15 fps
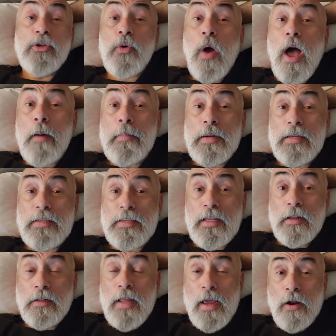So I'm gonna
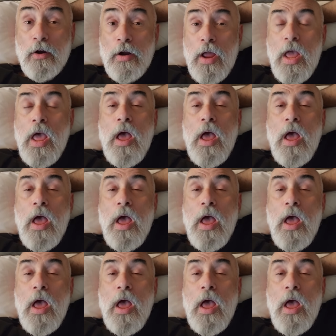see you later,